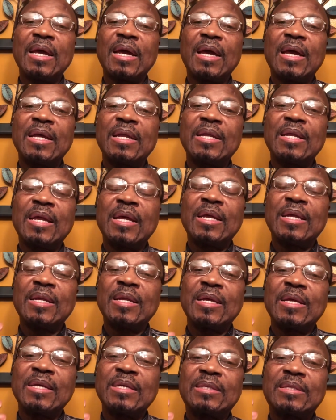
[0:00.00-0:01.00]
and
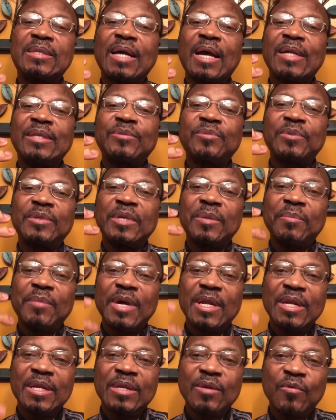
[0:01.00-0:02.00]
it starts with the
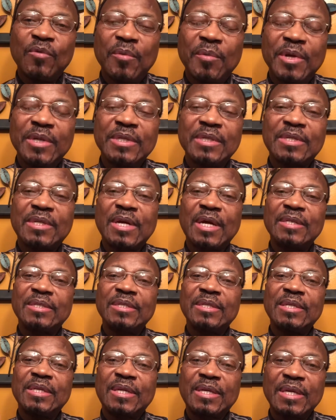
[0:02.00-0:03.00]
man and the woman
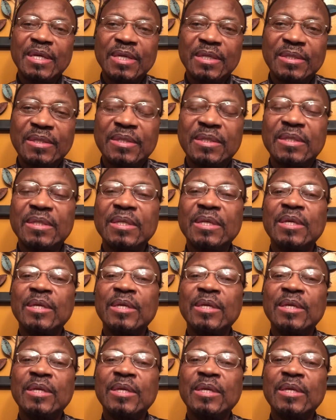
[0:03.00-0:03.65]
discussing the kids,